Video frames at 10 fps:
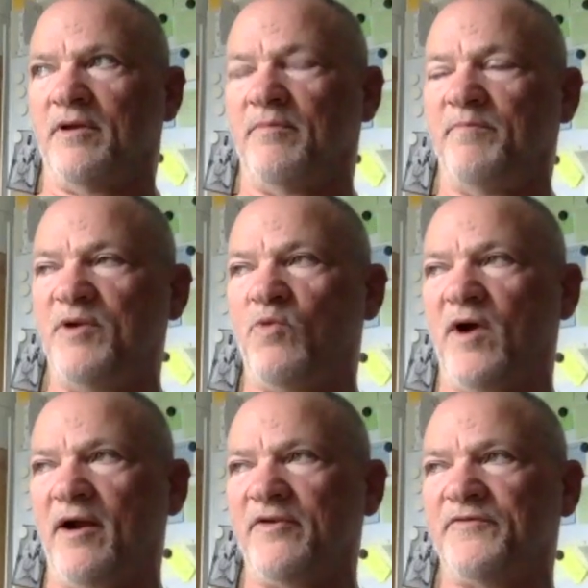
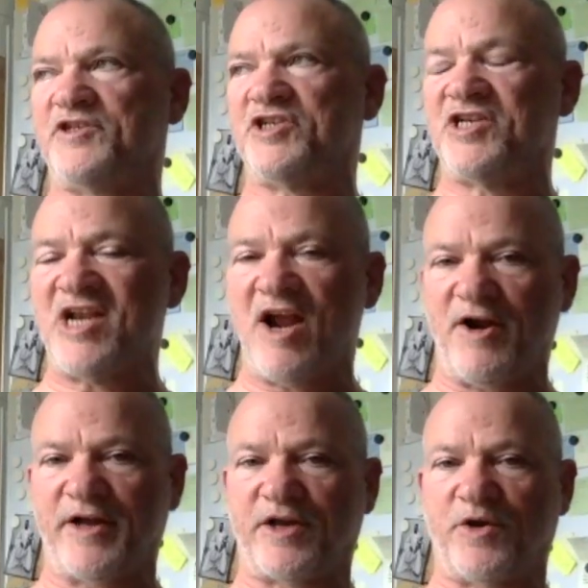beware of a
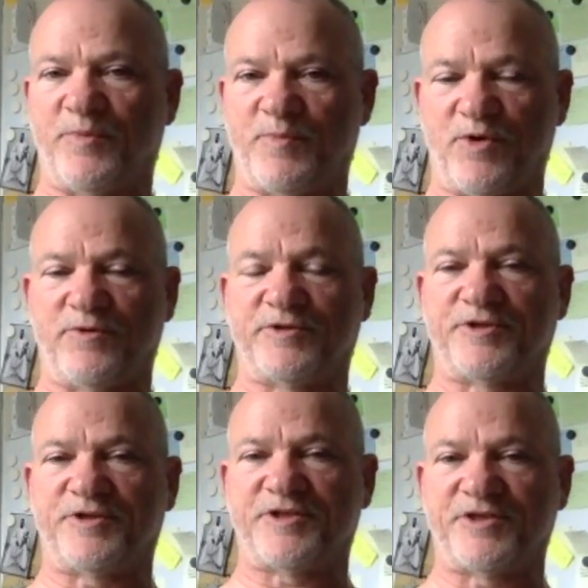generic approach
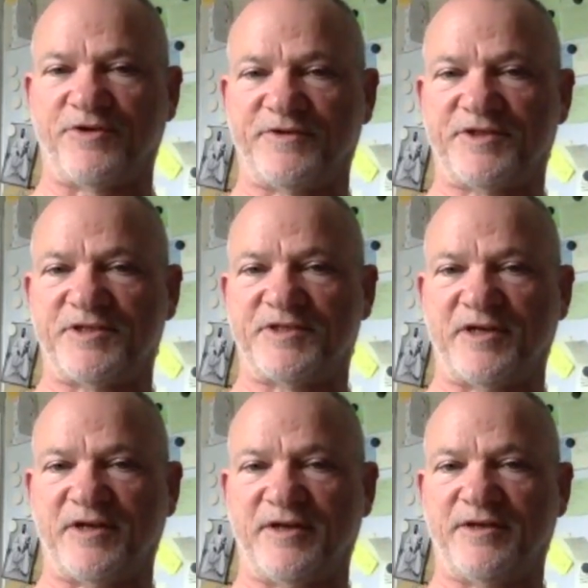to service
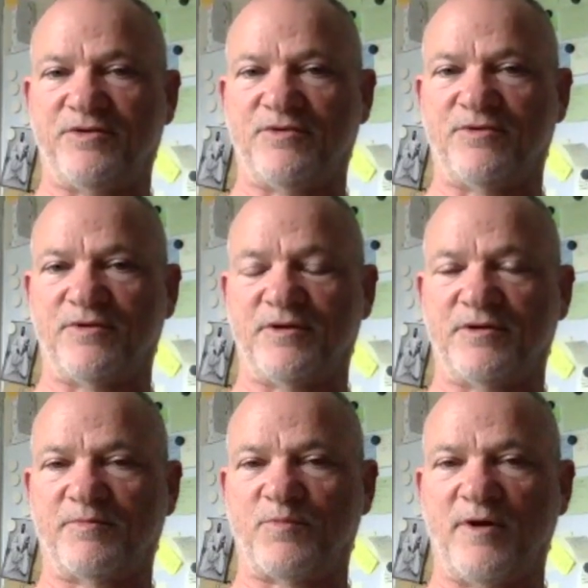design or
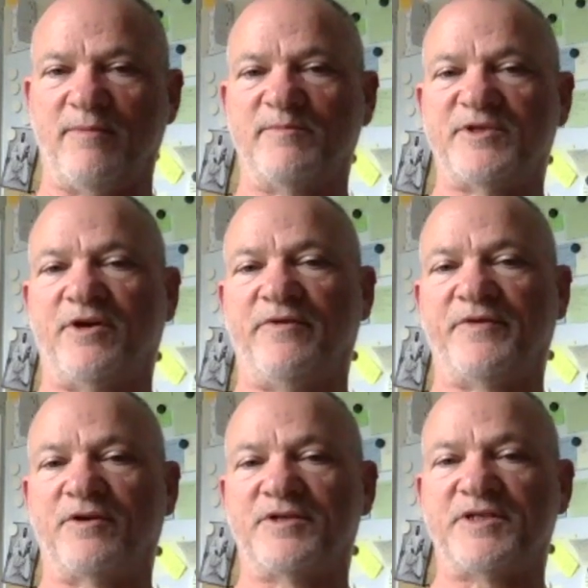problem
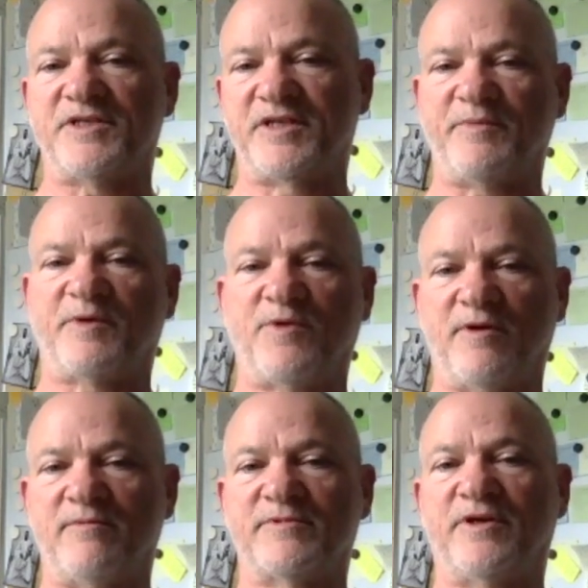solving or systemic
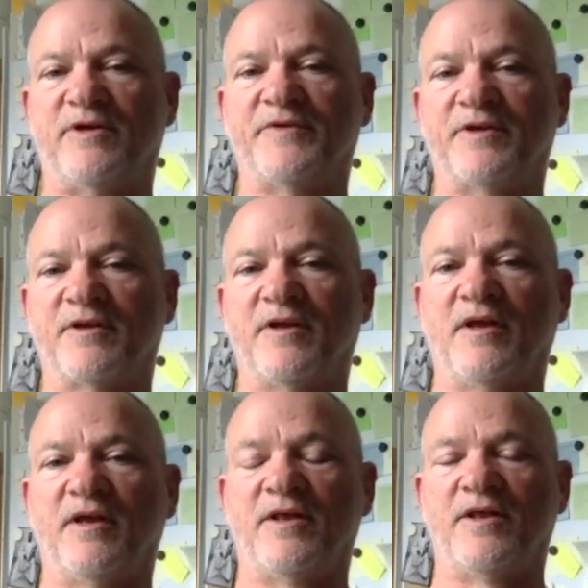problem solving.
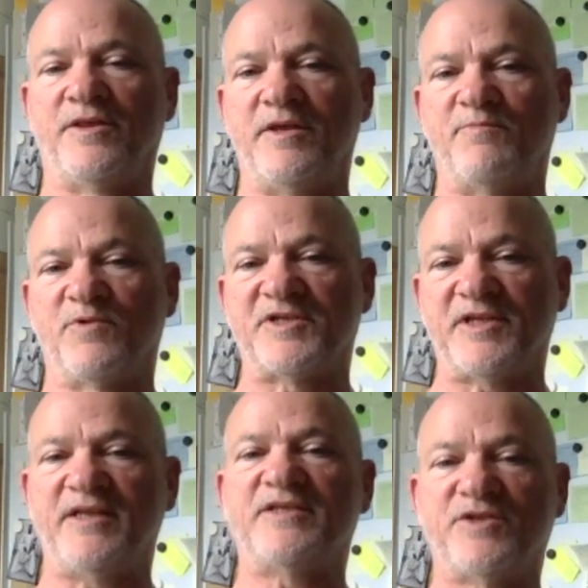The
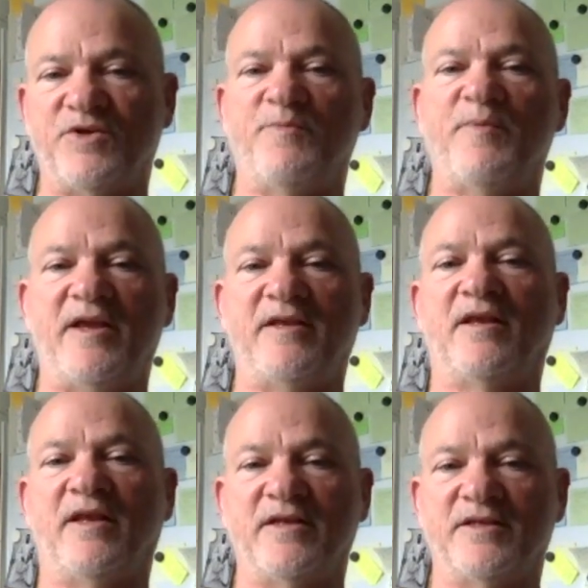precise domain
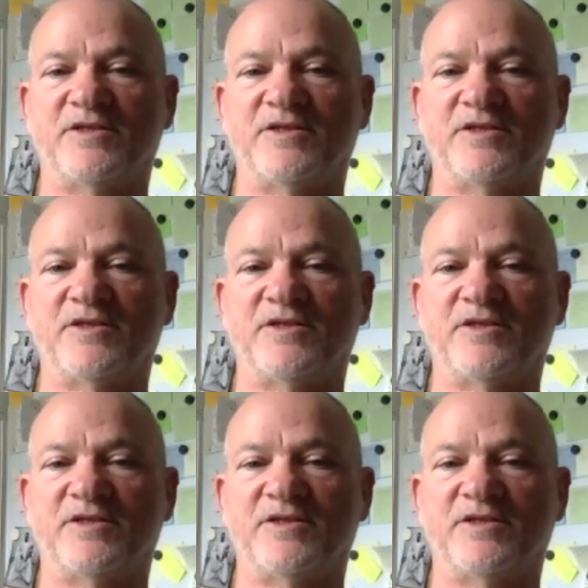and its